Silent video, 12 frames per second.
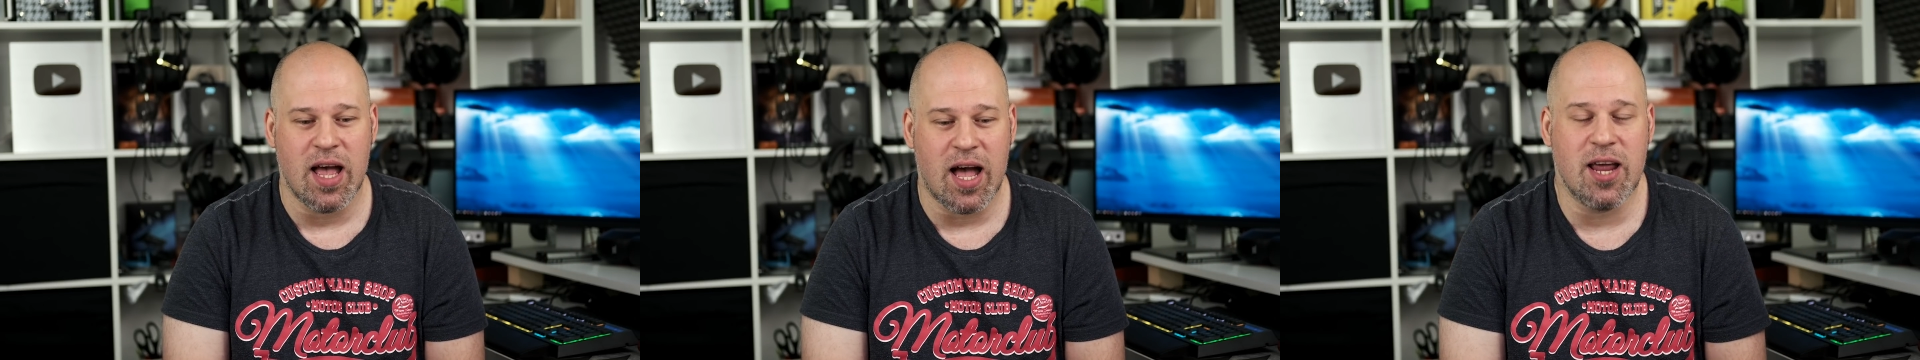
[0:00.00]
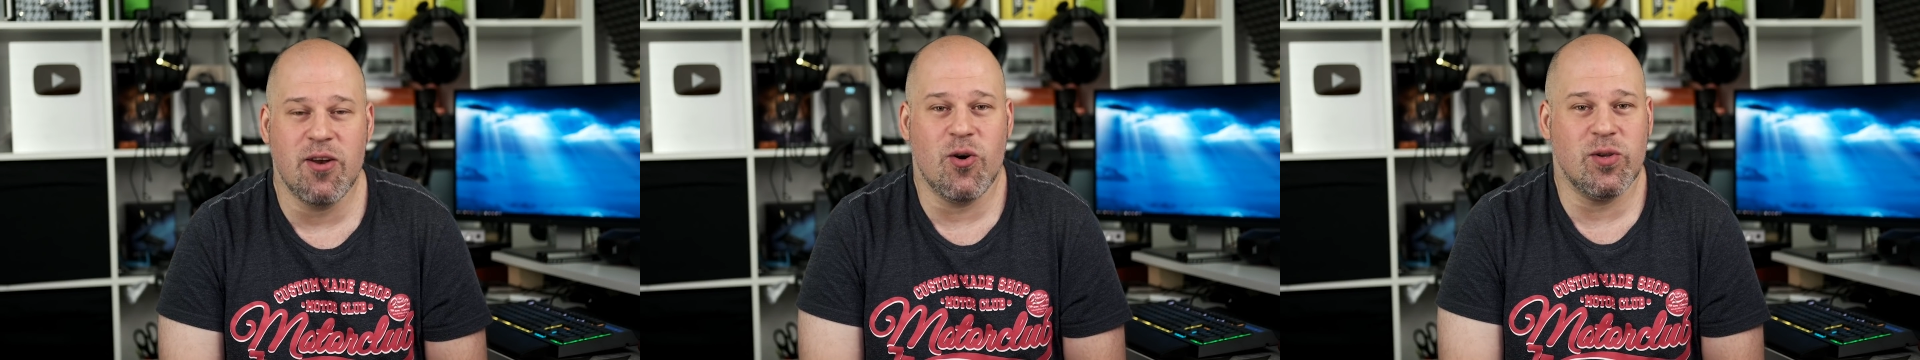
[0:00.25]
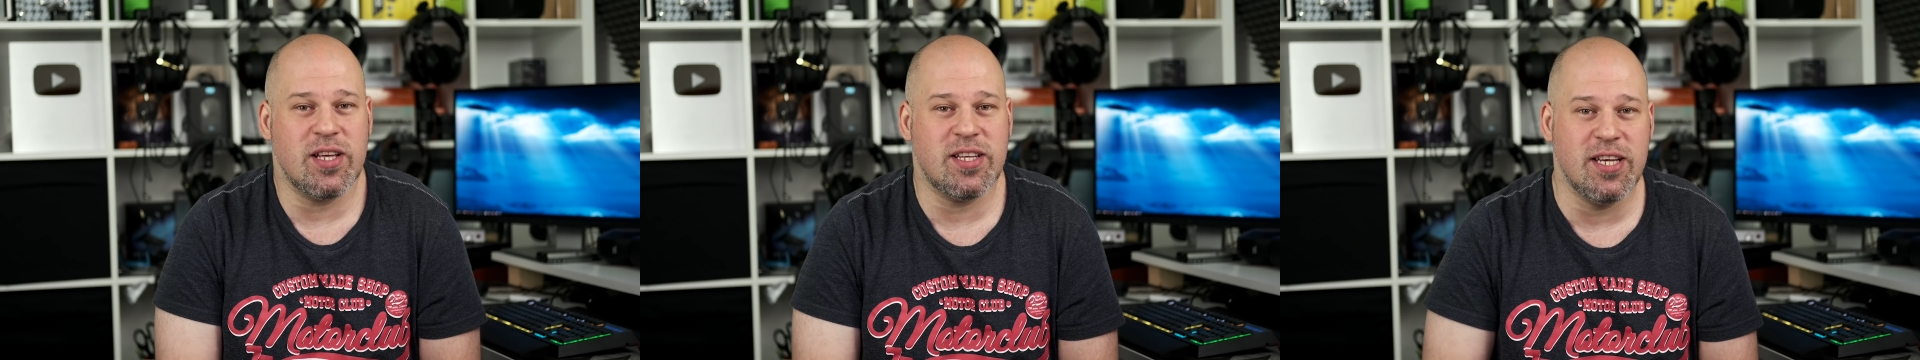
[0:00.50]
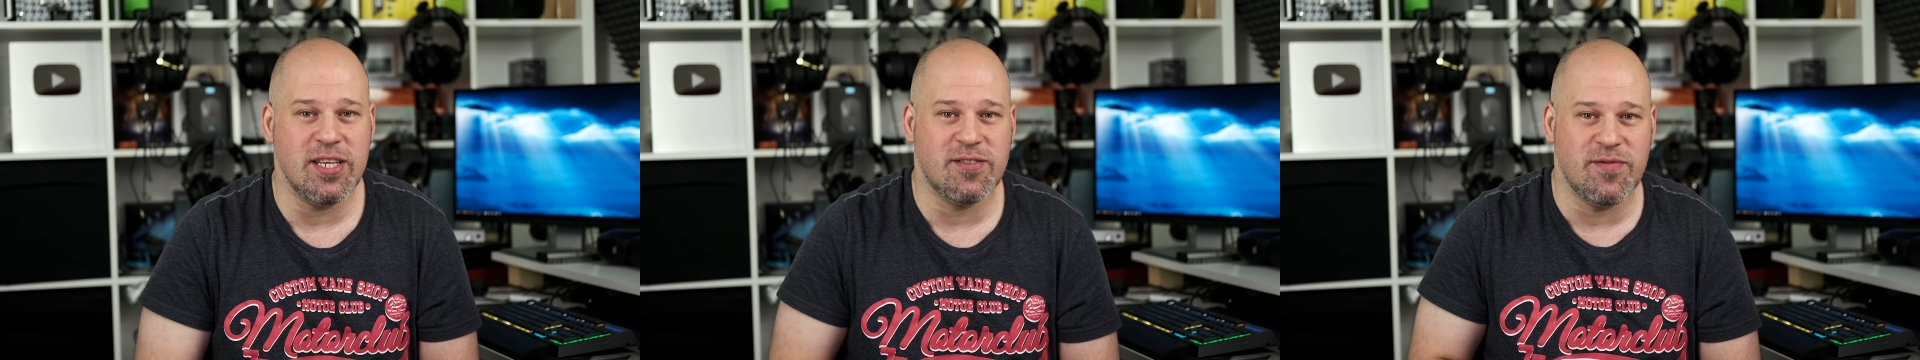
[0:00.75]
I know
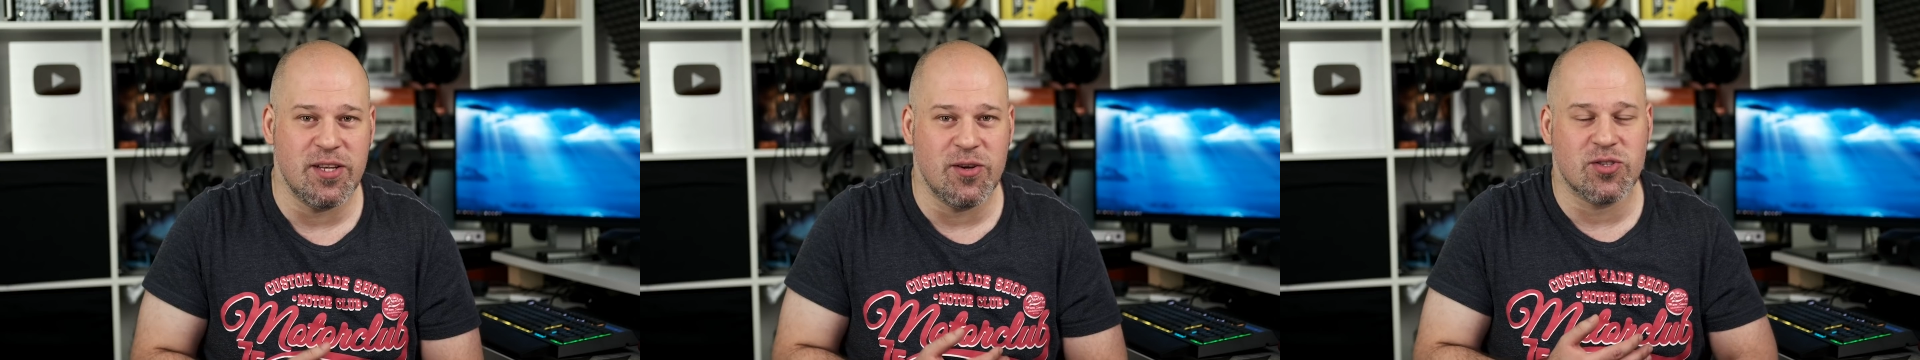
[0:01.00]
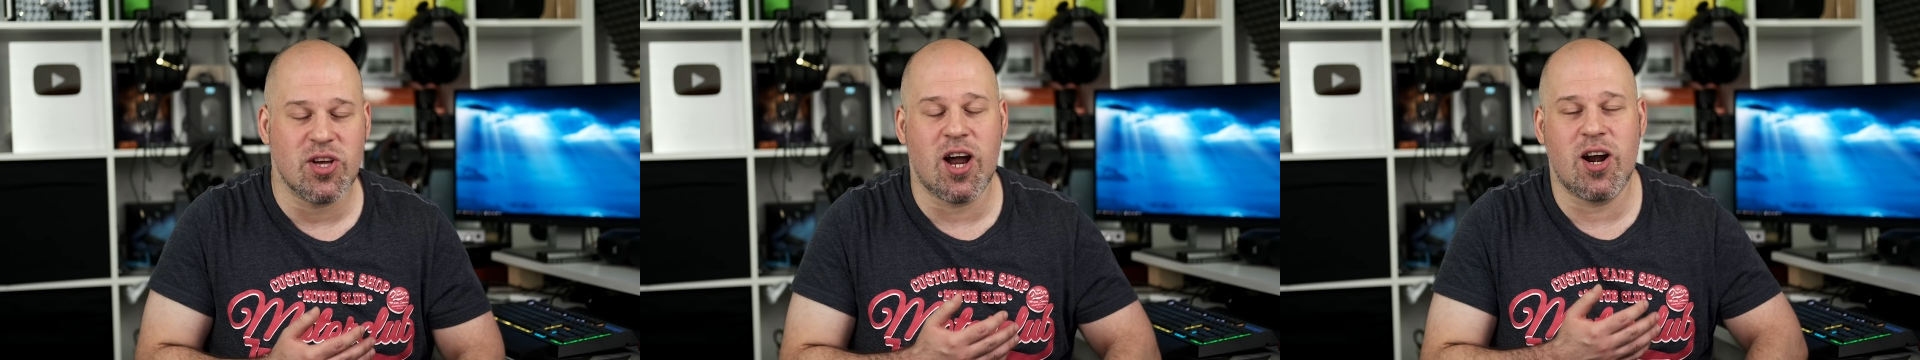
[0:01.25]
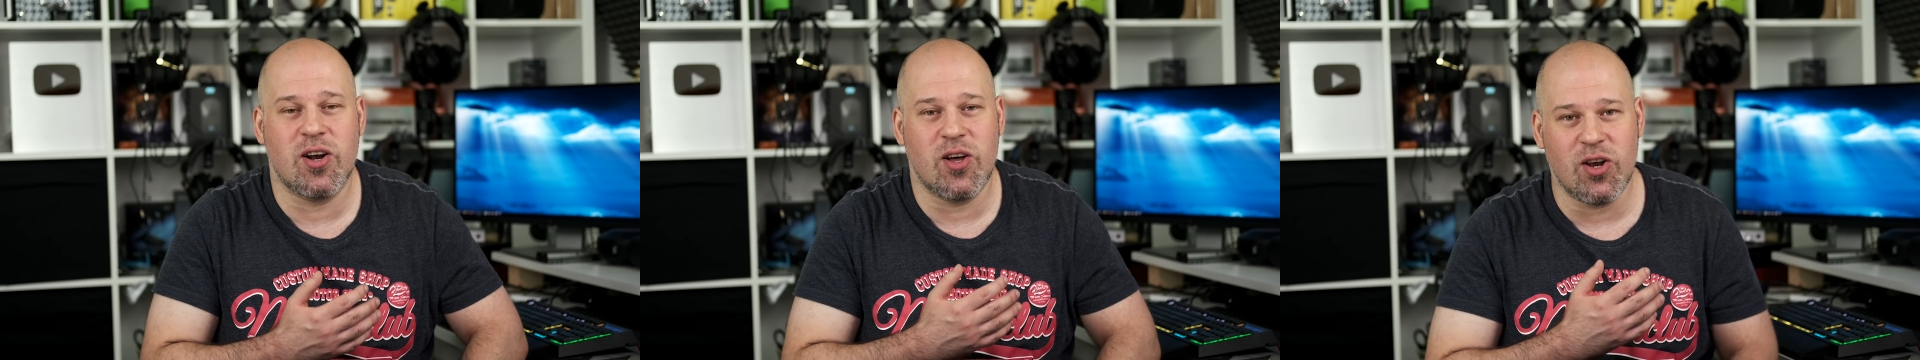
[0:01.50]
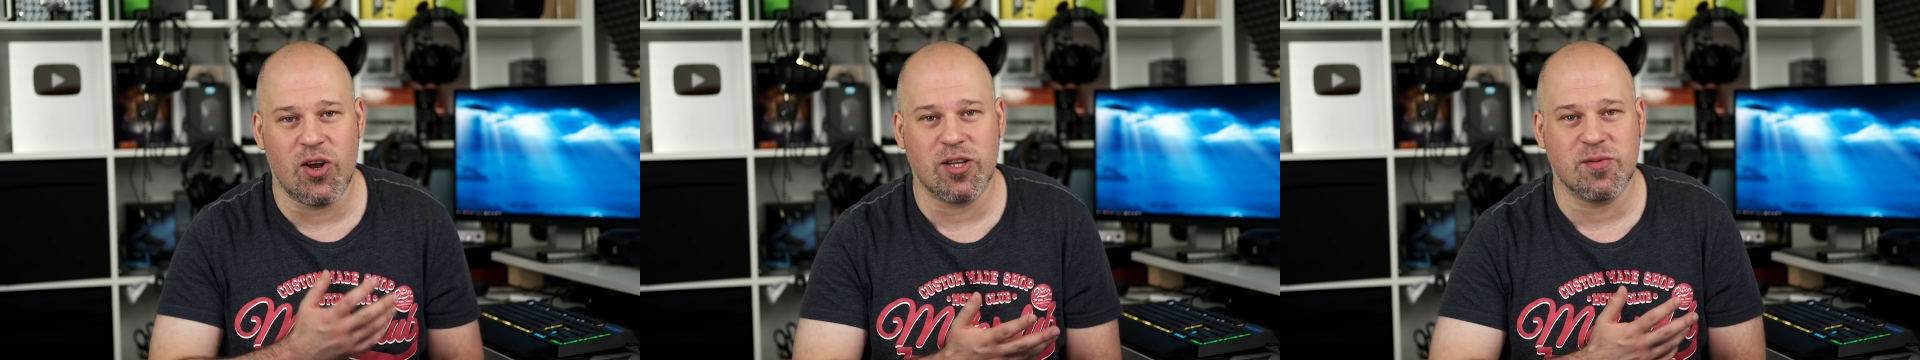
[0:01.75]
that his videos are
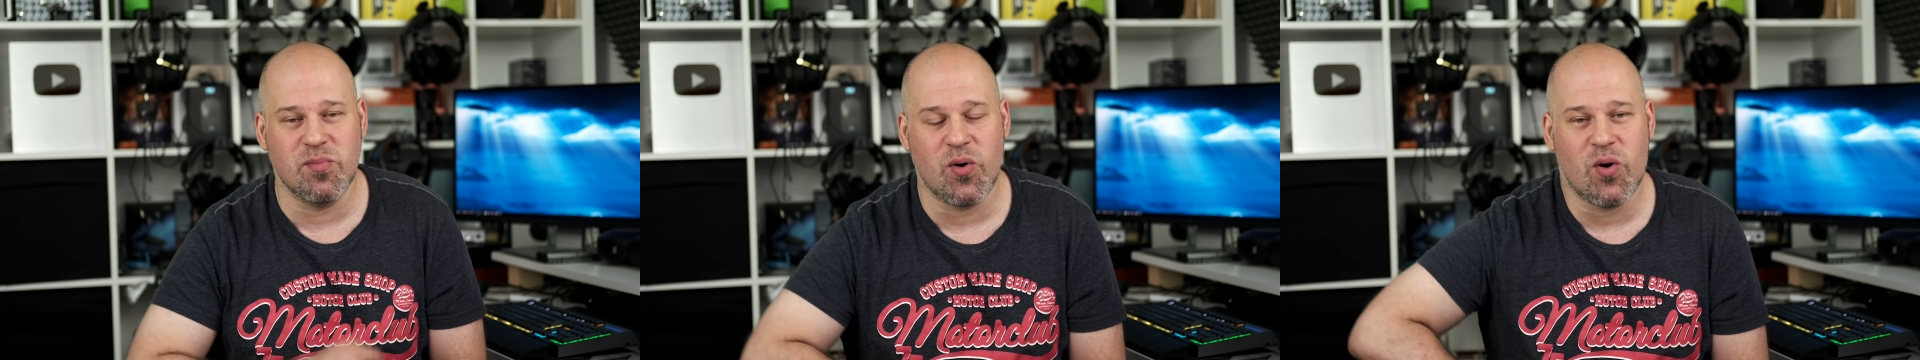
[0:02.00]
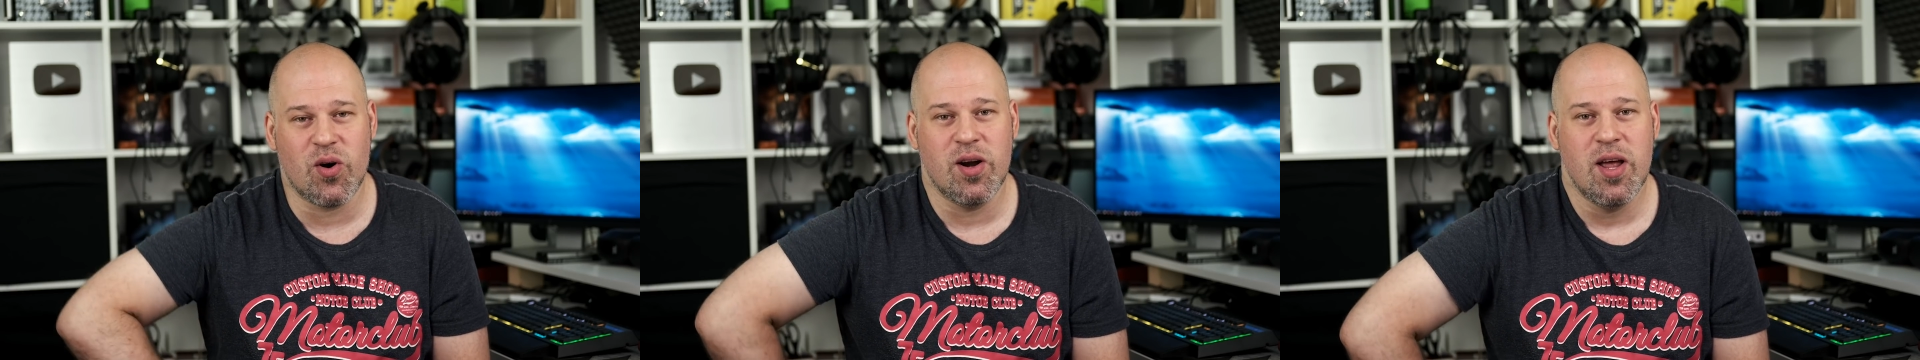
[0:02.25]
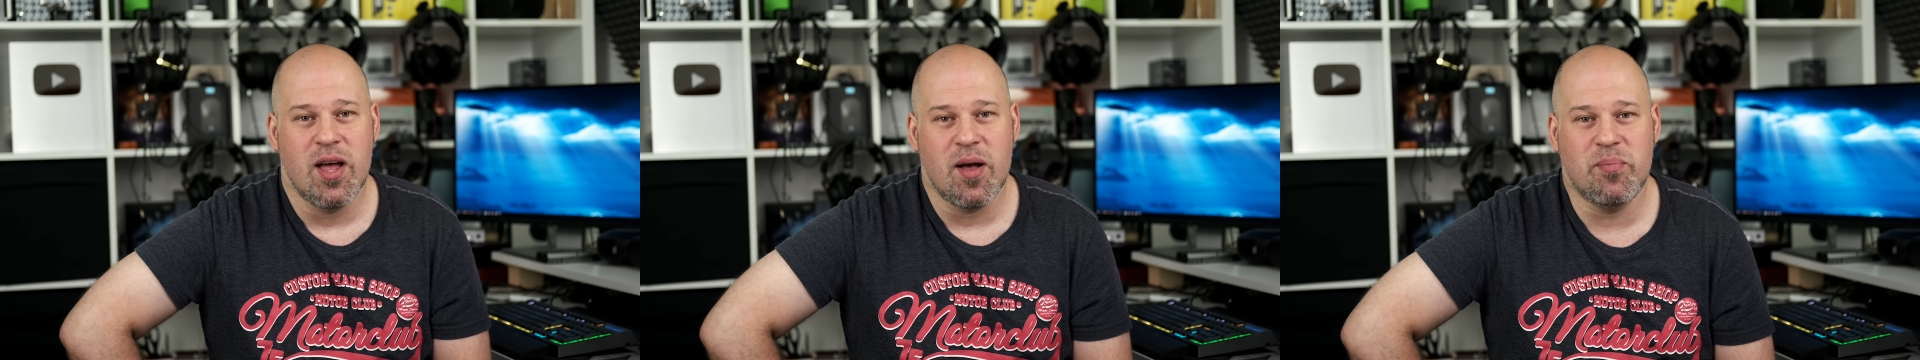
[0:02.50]
a lot more